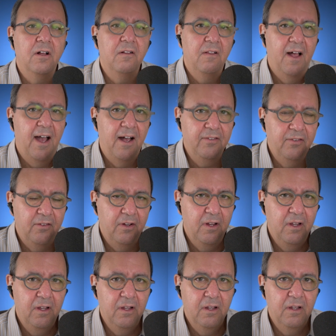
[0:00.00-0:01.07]

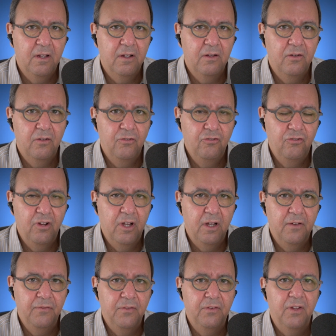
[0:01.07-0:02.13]
lasting
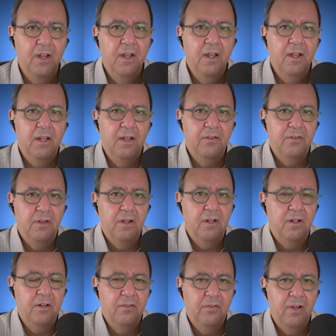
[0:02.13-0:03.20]
shifts? Is
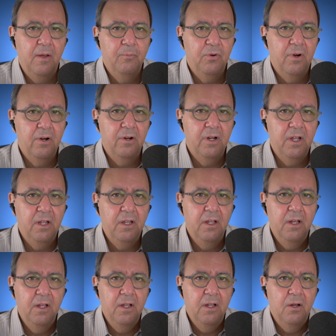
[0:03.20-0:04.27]
it temporary?
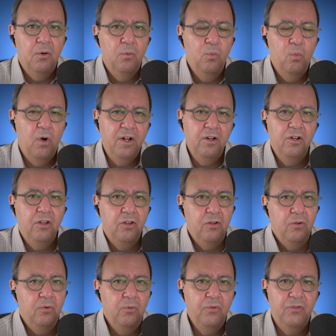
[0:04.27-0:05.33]
What do
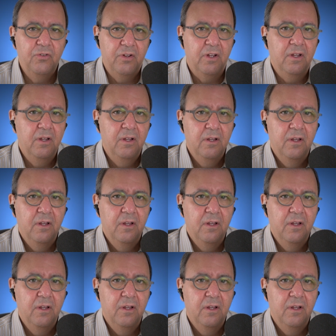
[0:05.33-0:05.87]
you see?